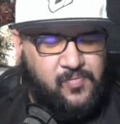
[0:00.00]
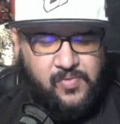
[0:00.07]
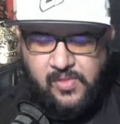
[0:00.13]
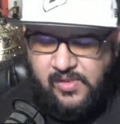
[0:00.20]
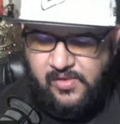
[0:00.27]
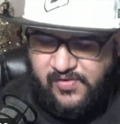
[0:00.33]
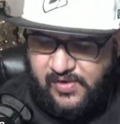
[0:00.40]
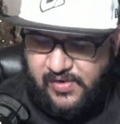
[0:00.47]

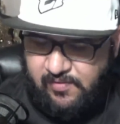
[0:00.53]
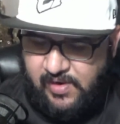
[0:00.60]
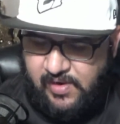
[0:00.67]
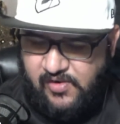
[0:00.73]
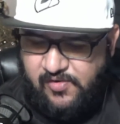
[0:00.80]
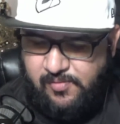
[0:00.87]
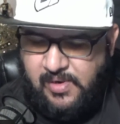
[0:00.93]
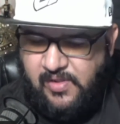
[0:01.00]
Stephen
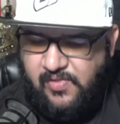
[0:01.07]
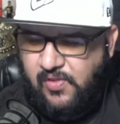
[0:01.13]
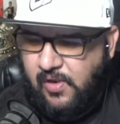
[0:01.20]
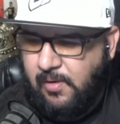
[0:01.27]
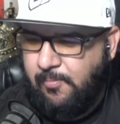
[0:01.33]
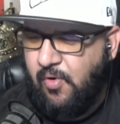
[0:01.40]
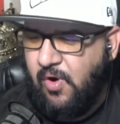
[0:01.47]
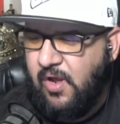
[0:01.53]
A. Smith,
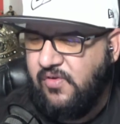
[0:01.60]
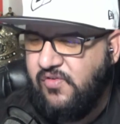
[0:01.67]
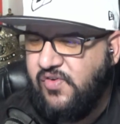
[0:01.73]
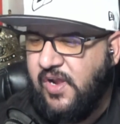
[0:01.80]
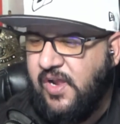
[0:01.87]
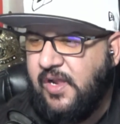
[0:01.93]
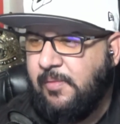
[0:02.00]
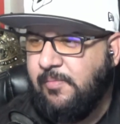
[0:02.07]
LeBron
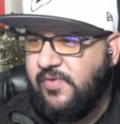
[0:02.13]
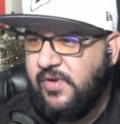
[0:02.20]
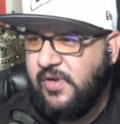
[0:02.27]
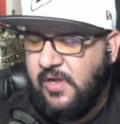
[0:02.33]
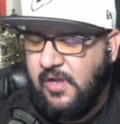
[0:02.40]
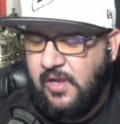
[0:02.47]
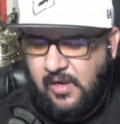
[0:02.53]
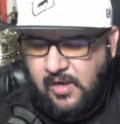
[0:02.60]
James
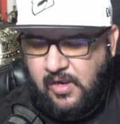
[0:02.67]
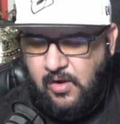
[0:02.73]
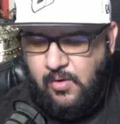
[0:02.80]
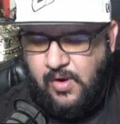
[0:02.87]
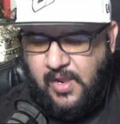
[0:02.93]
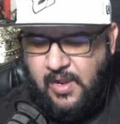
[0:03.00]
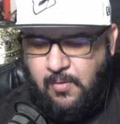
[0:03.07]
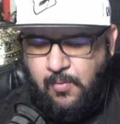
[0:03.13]

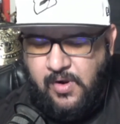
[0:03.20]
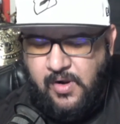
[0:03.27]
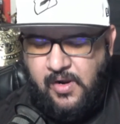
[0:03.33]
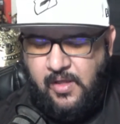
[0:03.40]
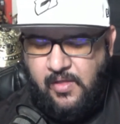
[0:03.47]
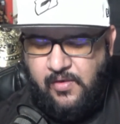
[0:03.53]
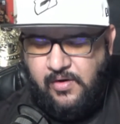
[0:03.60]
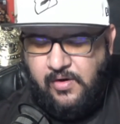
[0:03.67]
going at one
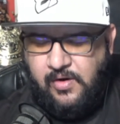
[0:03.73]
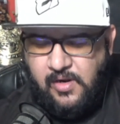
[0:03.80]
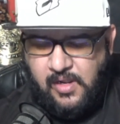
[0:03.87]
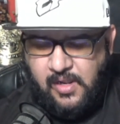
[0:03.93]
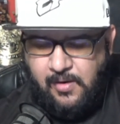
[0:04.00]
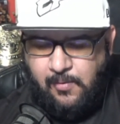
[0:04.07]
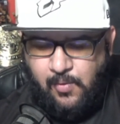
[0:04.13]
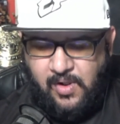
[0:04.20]
another
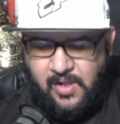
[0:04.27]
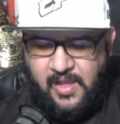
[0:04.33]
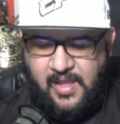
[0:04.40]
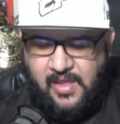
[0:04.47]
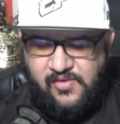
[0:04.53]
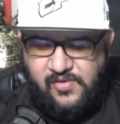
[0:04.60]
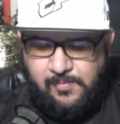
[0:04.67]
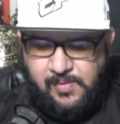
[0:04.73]
in what
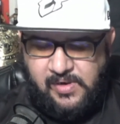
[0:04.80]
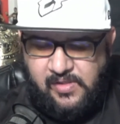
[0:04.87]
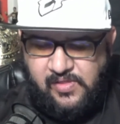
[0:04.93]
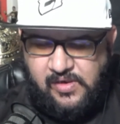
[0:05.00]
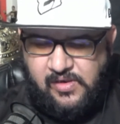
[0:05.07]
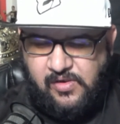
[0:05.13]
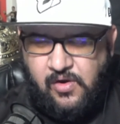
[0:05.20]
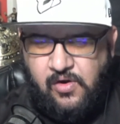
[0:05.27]
has to be
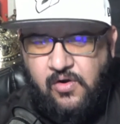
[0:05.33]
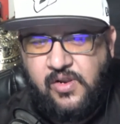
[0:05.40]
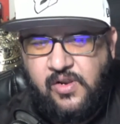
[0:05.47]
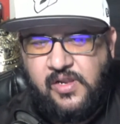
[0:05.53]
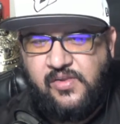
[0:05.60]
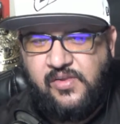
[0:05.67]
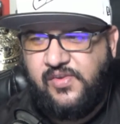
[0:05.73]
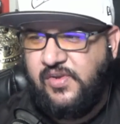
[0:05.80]
the
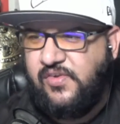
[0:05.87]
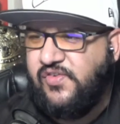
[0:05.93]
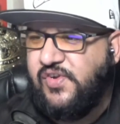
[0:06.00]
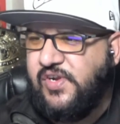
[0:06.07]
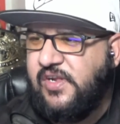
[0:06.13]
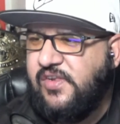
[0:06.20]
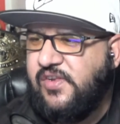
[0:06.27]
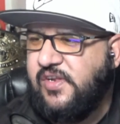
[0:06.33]
nerdiest and
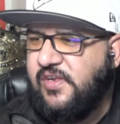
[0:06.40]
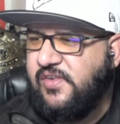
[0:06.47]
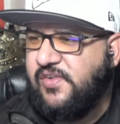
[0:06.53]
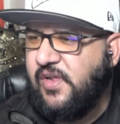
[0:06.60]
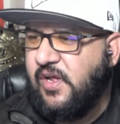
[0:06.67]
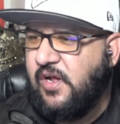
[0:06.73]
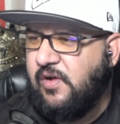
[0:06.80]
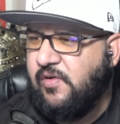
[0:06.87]
cheesiest
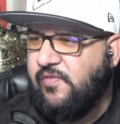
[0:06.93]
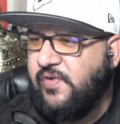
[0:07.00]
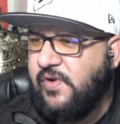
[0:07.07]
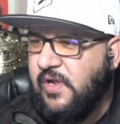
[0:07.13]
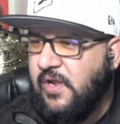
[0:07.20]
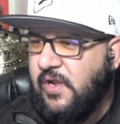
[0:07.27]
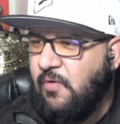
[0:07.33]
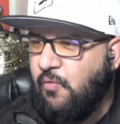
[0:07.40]
of
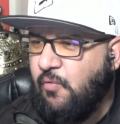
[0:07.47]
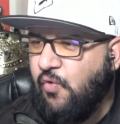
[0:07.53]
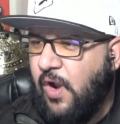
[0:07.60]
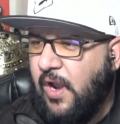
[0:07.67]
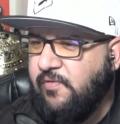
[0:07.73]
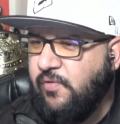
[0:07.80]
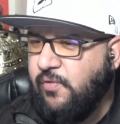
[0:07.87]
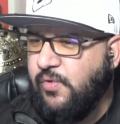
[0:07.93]

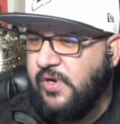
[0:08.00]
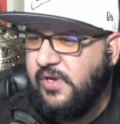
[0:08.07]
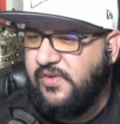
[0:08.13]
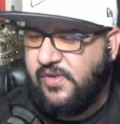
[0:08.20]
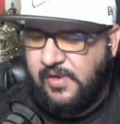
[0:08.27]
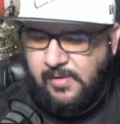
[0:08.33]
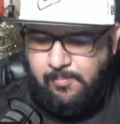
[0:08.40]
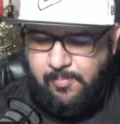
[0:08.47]

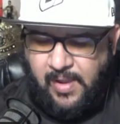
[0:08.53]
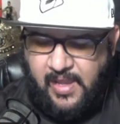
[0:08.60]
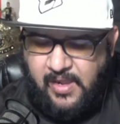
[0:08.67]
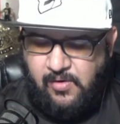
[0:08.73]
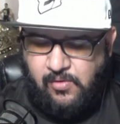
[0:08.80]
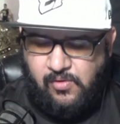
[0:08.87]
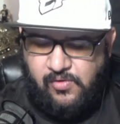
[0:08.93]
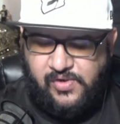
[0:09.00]
rivalries and
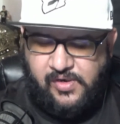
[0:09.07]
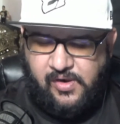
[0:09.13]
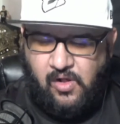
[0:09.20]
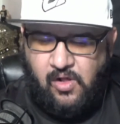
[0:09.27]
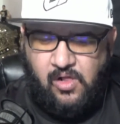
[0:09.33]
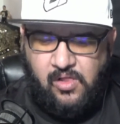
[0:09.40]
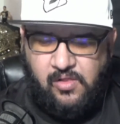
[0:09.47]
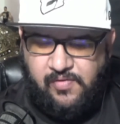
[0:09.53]
battles and
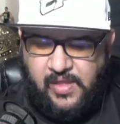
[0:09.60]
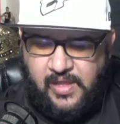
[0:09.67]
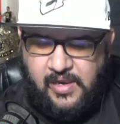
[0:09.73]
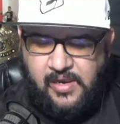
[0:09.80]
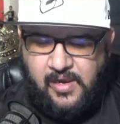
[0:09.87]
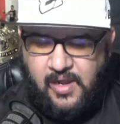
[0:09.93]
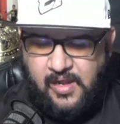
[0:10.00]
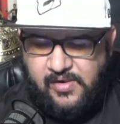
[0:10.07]
all of that
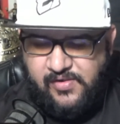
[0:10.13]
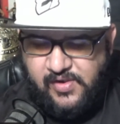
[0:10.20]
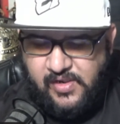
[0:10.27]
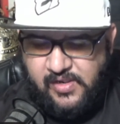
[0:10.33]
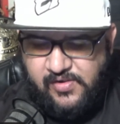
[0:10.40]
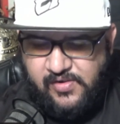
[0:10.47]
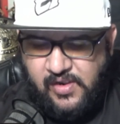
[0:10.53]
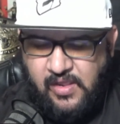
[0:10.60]

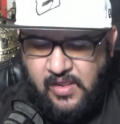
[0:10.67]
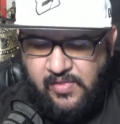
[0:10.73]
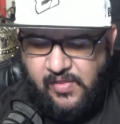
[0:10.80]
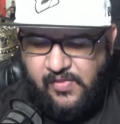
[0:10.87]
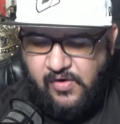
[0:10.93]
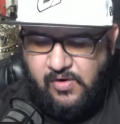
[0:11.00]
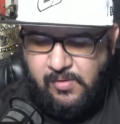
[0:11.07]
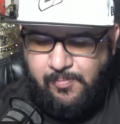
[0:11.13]
nonsense that
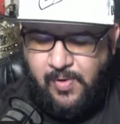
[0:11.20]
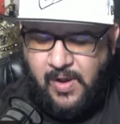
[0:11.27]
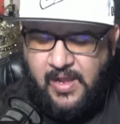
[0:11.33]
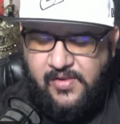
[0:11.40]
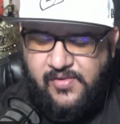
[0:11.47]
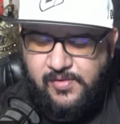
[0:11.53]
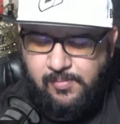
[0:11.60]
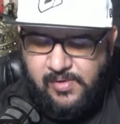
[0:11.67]
there could
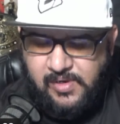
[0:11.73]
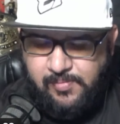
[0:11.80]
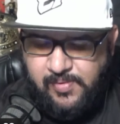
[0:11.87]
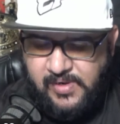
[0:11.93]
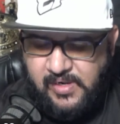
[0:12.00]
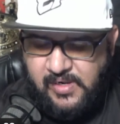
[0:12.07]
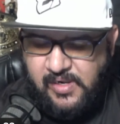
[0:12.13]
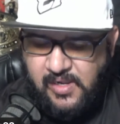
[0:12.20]
possibly
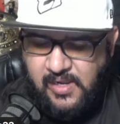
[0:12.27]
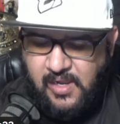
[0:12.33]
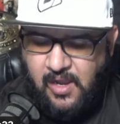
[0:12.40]
be.